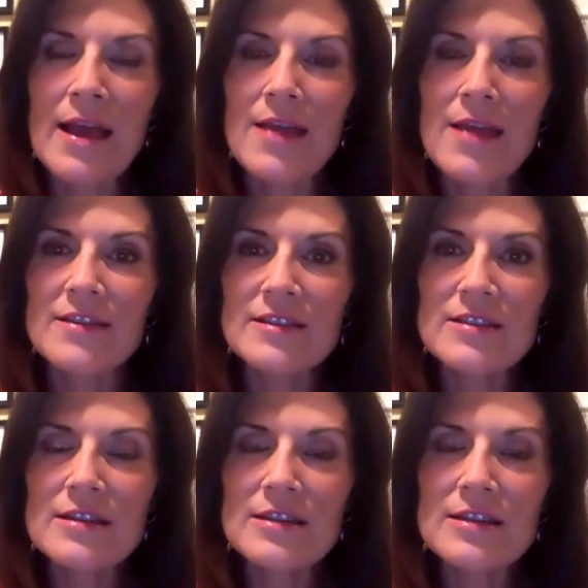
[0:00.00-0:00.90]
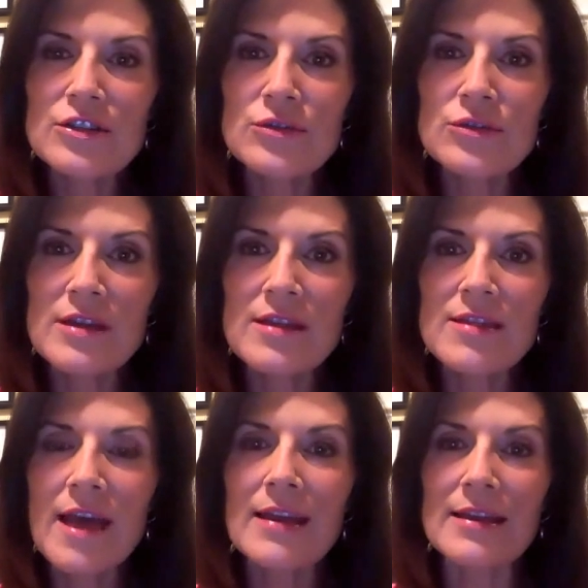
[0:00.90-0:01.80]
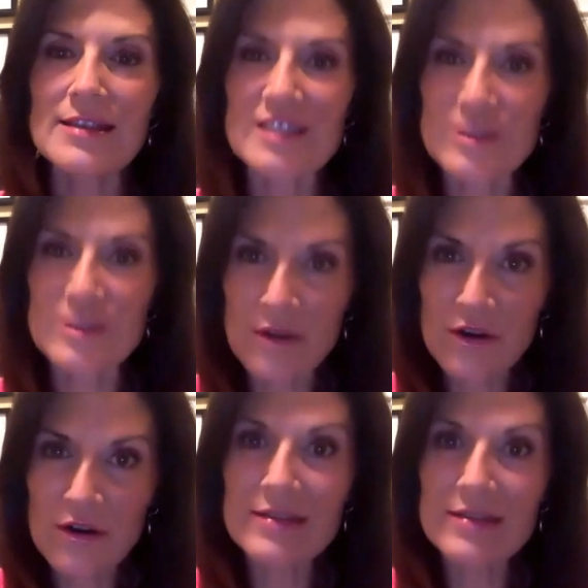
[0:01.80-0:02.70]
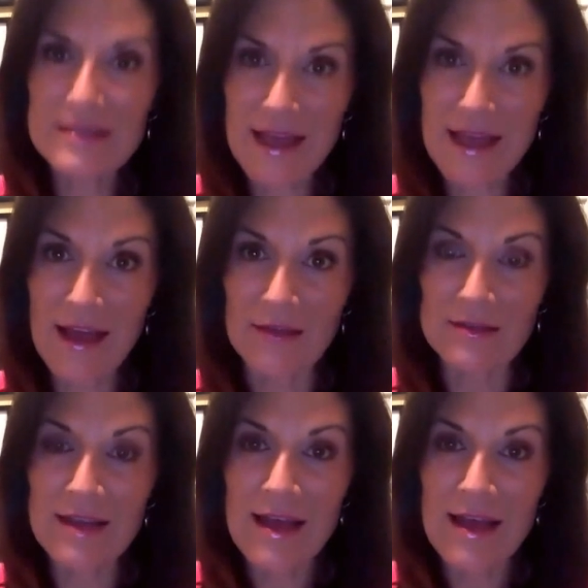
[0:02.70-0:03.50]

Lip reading: This is an industry that experience counts,